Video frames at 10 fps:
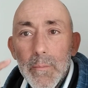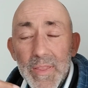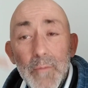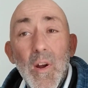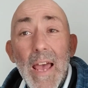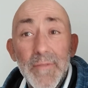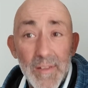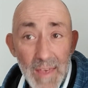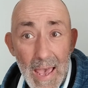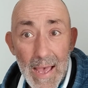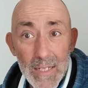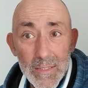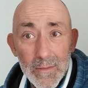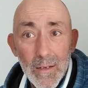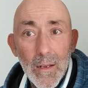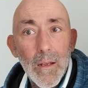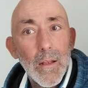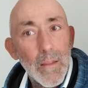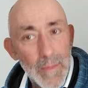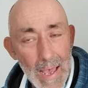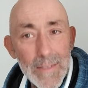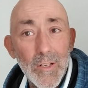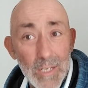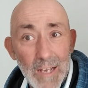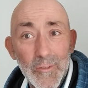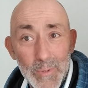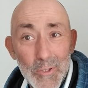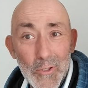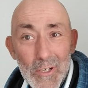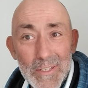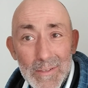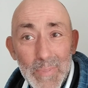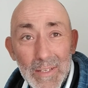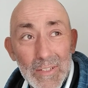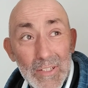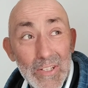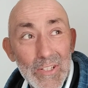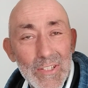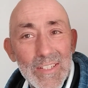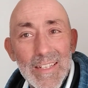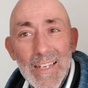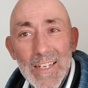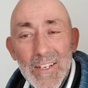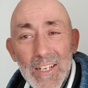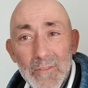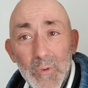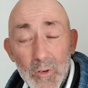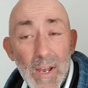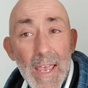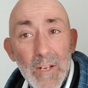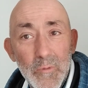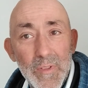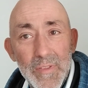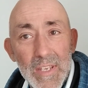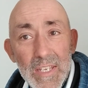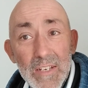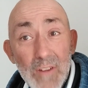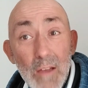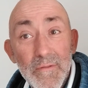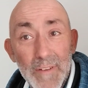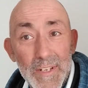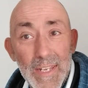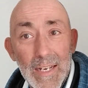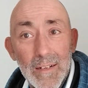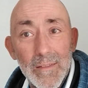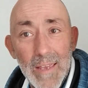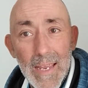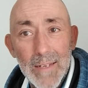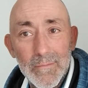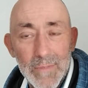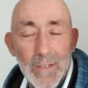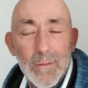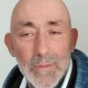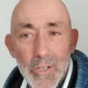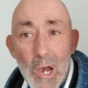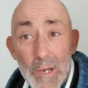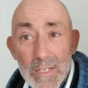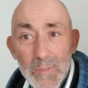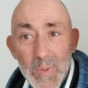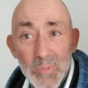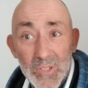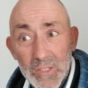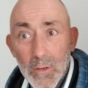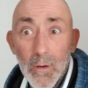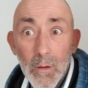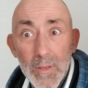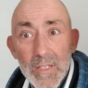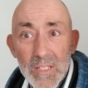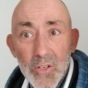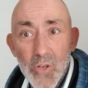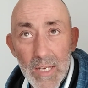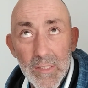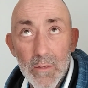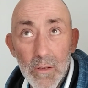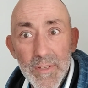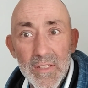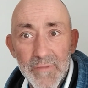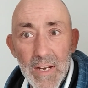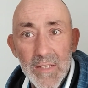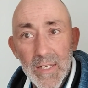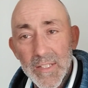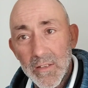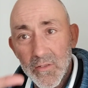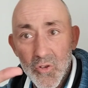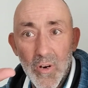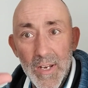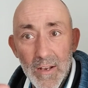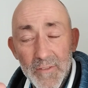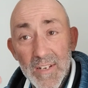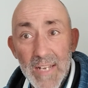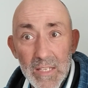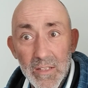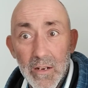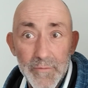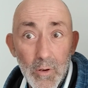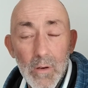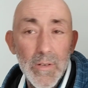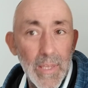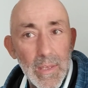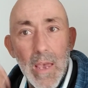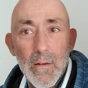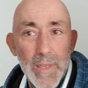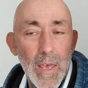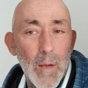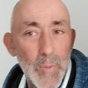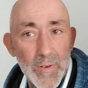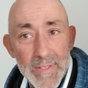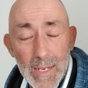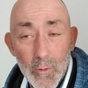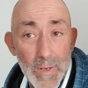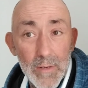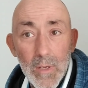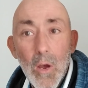the one after that, that's going to have to be shorter, because if we go ahead with the crowdfunding, then you know how it is. People need to go, oh, this is interesting. Oh, this is very exciting. It's short enough, condensed enough. No, okay, I'll put in 10 quid.